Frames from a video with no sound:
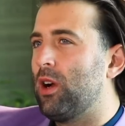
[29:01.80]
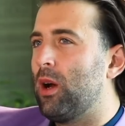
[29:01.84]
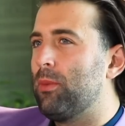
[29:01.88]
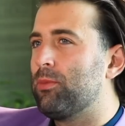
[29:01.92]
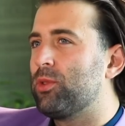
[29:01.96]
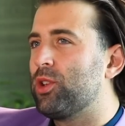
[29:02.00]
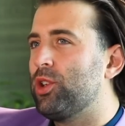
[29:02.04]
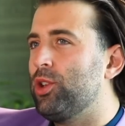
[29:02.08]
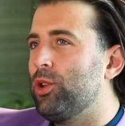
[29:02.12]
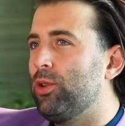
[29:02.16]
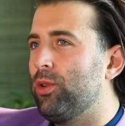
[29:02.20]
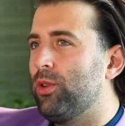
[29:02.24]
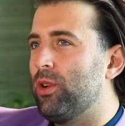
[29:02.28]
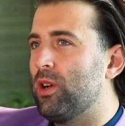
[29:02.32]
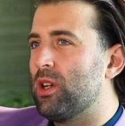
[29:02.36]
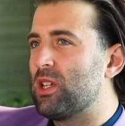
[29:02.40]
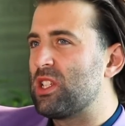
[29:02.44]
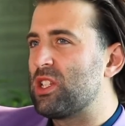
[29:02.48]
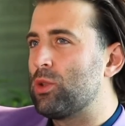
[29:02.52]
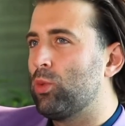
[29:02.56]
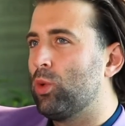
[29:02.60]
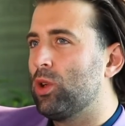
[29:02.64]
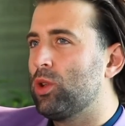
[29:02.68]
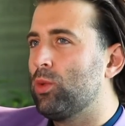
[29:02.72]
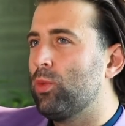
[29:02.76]
I'm
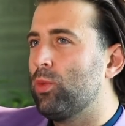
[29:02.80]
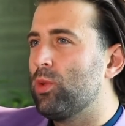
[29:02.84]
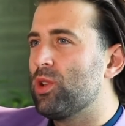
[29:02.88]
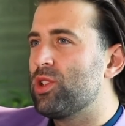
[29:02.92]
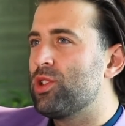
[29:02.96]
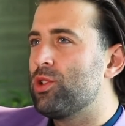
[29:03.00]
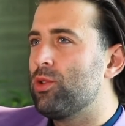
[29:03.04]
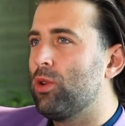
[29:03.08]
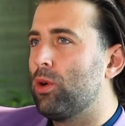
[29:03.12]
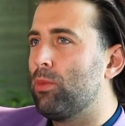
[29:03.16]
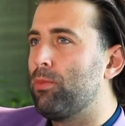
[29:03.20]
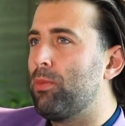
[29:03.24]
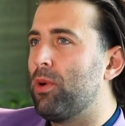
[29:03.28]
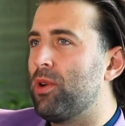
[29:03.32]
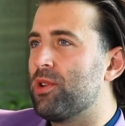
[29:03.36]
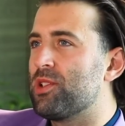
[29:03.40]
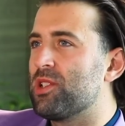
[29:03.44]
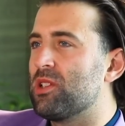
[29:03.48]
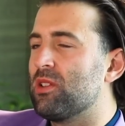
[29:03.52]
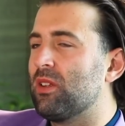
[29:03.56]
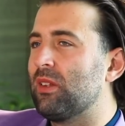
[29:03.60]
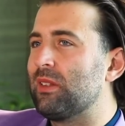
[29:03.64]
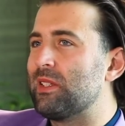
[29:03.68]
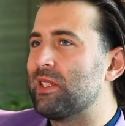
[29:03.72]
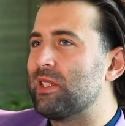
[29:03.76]
curious, what was your
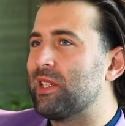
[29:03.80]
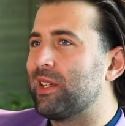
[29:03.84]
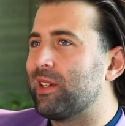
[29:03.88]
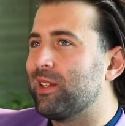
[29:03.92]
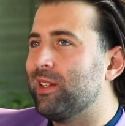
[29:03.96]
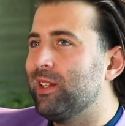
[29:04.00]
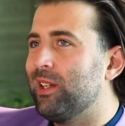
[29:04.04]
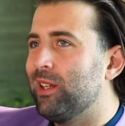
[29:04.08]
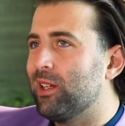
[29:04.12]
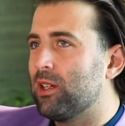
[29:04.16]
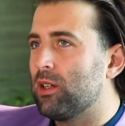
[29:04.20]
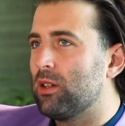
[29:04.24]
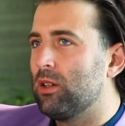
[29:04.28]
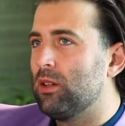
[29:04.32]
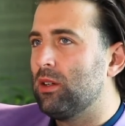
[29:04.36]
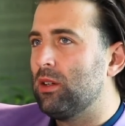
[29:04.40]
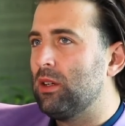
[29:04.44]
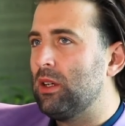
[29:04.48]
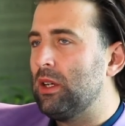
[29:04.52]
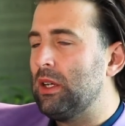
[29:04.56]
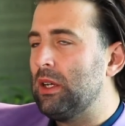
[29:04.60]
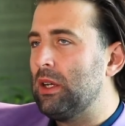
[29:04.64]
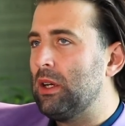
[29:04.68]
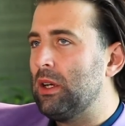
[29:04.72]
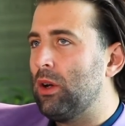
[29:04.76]
personal technique
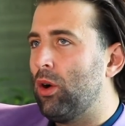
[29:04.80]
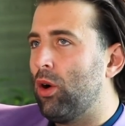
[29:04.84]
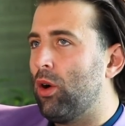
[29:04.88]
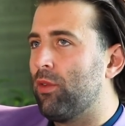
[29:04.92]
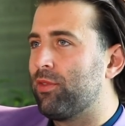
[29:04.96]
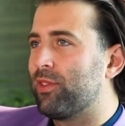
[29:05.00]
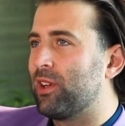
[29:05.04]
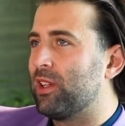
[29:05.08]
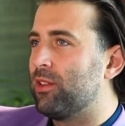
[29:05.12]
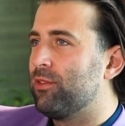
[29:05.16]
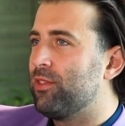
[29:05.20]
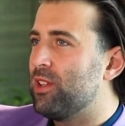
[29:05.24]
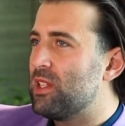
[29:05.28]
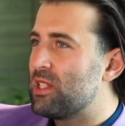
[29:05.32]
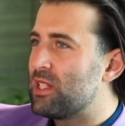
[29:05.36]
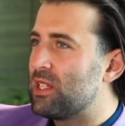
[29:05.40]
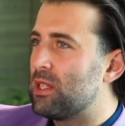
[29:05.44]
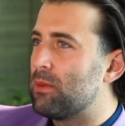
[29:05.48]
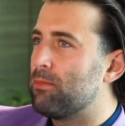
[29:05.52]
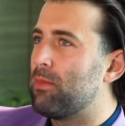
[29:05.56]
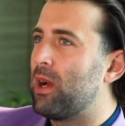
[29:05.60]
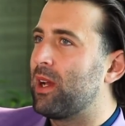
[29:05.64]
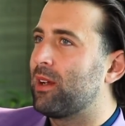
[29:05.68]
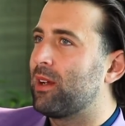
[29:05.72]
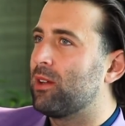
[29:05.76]
of
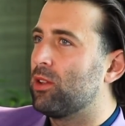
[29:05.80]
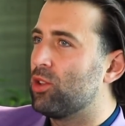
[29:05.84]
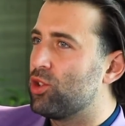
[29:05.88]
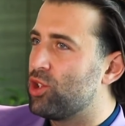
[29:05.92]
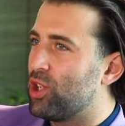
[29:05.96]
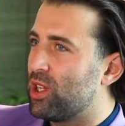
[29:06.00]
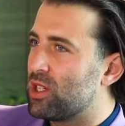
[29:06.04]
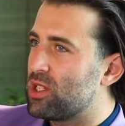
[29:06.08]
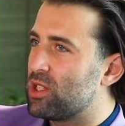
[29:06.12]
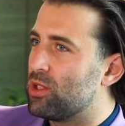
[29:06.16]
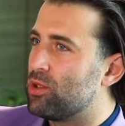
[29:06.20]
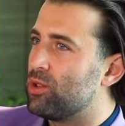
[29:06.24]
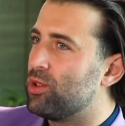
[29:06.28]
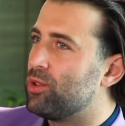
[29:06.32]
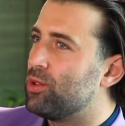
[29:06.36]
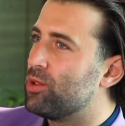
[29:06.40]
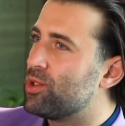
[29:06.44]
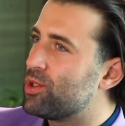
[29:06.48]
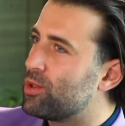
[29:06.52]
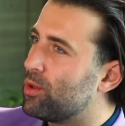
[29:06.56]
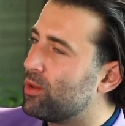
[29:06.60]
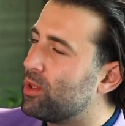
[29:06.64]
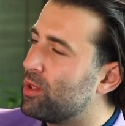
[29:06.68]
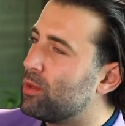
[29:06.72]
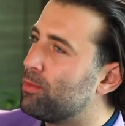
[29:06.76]
convincing Michael Jackson to do
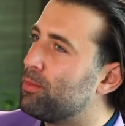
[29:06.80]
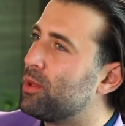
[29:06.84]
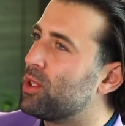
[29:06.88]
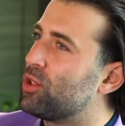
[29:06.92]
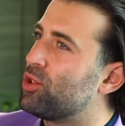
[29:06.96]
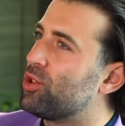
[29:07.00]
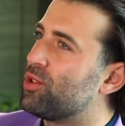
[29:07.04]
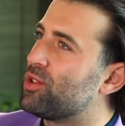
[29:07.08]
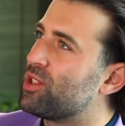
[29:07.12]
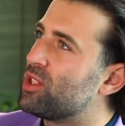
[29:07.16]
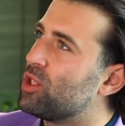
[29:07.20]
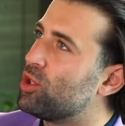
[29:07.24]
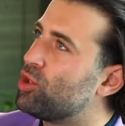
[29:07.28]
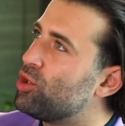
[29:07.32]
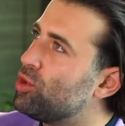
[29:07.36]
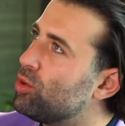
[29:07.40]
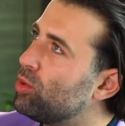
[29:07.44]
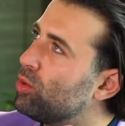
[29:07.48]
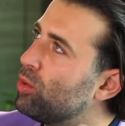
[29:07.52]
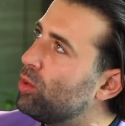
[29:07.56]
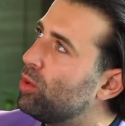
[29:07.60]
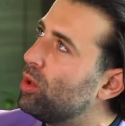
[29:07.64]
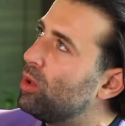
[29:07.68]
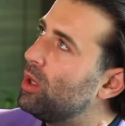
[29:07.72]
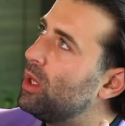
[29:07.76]
certain pictures that
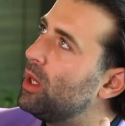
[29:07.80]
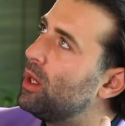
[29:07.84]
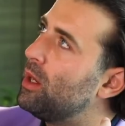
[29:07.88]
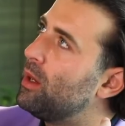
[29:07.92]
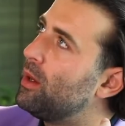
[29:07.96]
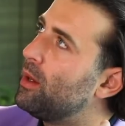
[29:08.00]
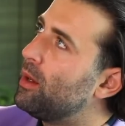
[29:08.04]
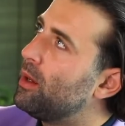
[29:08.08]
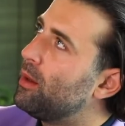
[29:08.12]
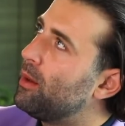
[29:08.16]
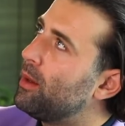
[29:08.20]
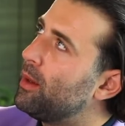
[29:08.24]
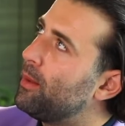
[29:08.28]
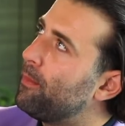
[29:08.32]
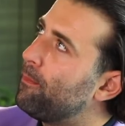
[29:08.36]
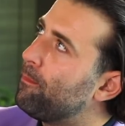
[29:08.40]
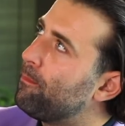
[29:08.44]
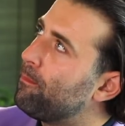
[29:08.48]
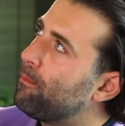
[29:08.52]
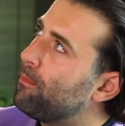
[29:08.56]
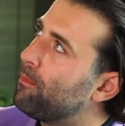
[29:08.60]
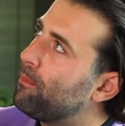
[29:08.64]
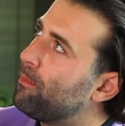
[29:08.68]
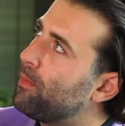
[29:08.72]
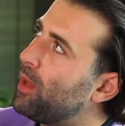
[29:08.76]
you
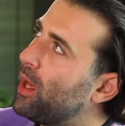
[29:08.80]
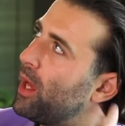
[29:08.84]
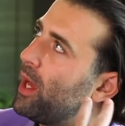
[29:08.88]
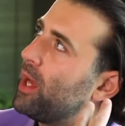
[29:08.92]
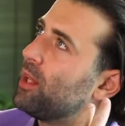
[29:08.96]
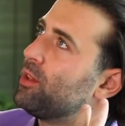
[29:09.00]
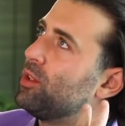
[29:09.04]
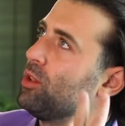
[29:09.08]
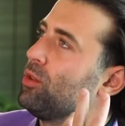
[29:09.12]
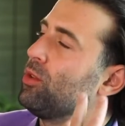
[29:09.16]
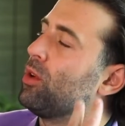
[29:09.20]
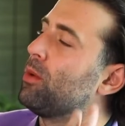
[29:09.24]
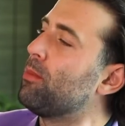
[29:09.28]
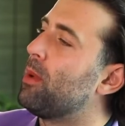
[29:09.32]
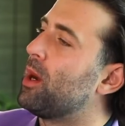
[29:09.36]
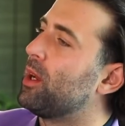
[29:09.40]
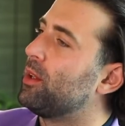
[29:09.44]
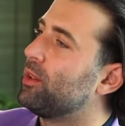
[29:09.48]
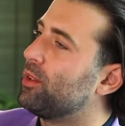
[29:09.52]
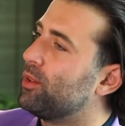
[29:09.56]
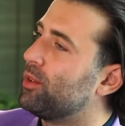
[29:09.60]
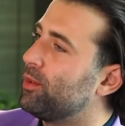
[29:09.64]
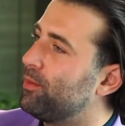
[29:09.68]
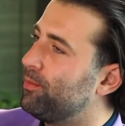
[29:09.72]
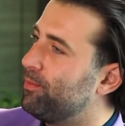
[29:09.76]
had in your
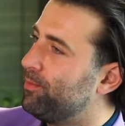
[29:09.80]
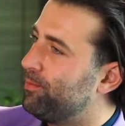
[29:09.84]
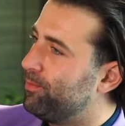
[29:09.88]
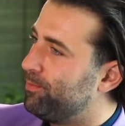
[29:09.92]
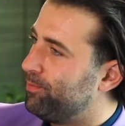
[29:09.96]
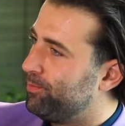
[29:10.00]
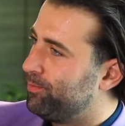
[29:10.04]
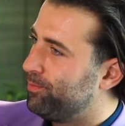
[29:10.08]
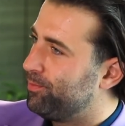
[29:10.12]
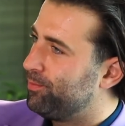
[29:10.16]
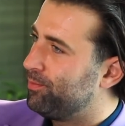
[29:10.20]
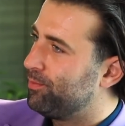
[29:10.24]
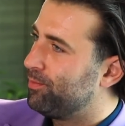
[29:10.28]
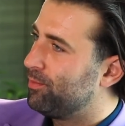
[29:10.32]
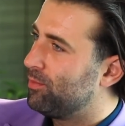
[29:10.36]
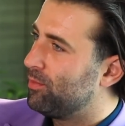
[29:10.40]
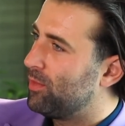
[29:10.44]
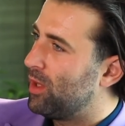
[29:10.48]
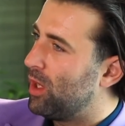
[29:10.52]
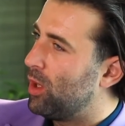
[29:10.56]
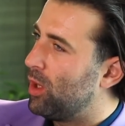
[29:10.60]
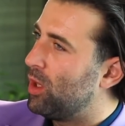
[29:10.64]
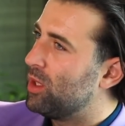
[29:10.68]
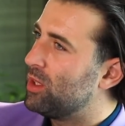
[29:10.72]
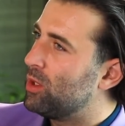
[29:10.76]
mind?
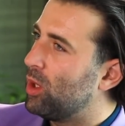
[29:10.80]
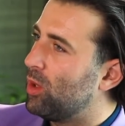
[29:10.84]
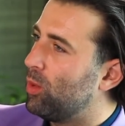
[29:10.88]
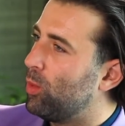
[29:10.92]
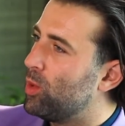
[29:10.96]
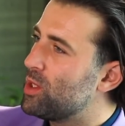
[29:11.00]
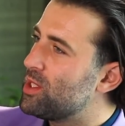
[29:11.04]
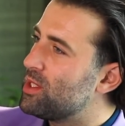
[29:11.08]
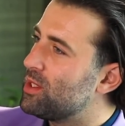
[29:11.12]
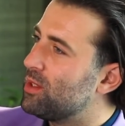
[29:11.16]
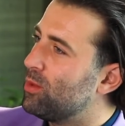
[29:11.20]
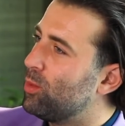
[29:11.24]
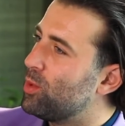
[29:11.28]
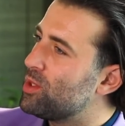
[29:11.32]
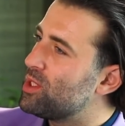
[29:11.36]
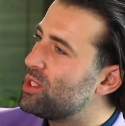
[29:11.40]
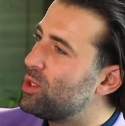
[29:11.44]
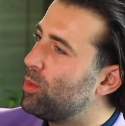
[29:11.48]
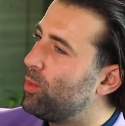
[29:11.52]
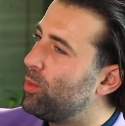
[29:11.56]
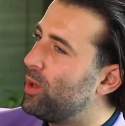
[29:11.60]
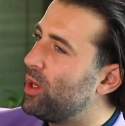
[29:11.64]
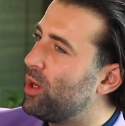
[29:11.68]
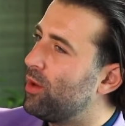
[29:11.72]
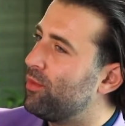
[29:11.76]
Just tell what's, him. What's
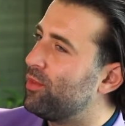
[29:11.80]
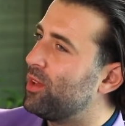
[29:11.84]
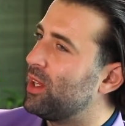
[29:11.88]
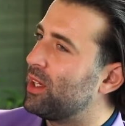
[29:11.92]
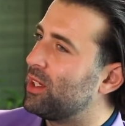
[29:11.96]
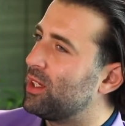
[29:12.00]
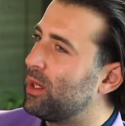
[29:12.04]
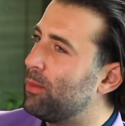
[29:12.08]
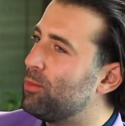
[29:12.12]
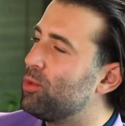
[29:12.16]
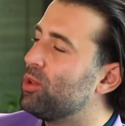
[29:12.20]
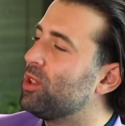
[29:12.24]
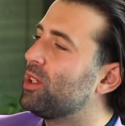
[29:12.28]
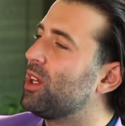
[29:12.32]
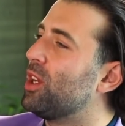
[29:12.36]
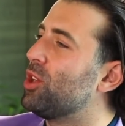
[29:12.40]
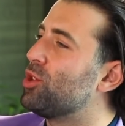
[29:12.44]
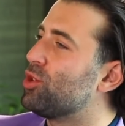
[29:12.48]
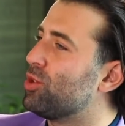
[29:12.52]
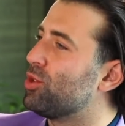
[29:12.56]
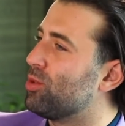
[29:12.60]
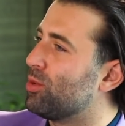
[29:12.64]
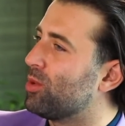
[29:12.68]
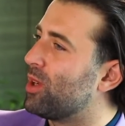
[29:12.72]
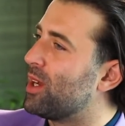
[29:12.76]
the way of like
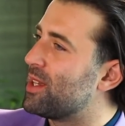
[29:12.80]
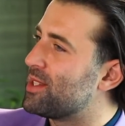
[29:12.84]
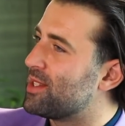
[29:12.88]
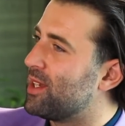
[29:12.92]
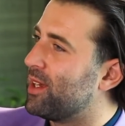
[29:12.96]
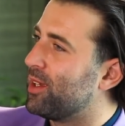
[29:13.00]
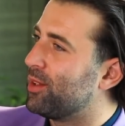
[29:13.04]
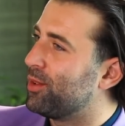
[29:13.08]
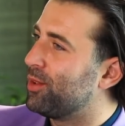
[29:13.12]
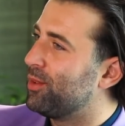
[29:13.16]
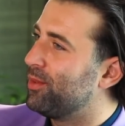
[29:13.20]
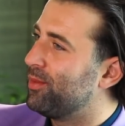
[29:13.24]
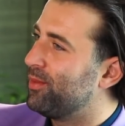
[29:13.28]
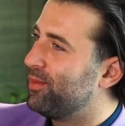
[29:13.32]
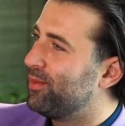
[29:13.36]
communication you guys had?